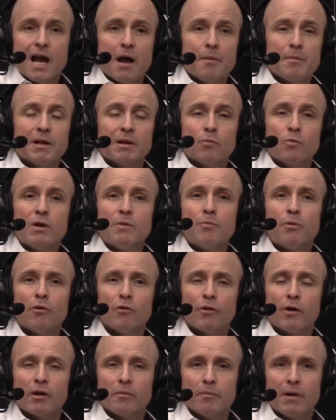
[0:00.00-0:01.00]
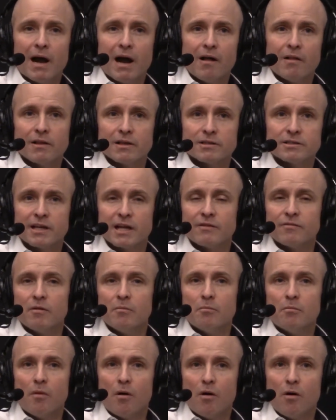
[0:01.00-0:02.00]
I mean, we pulled out a ballast out of
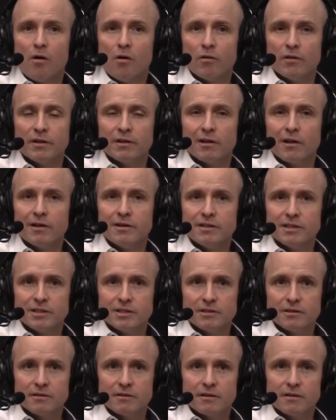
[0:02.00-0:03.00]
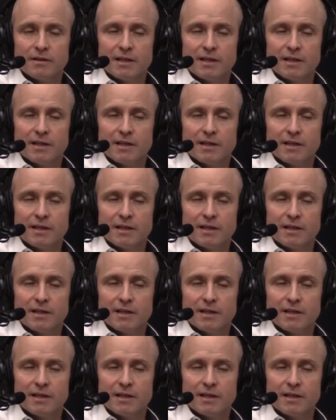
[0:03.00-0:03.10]
a mall in London